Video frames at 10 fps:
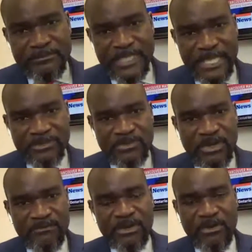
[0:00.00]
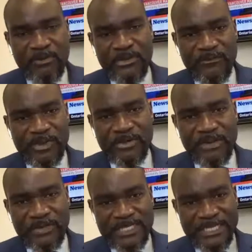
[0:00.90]
I do have a copy of Bill
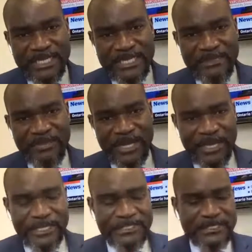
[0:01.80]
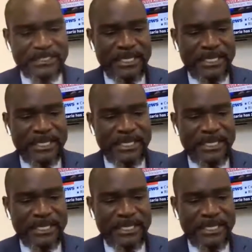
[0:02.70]
number 10 in my hands,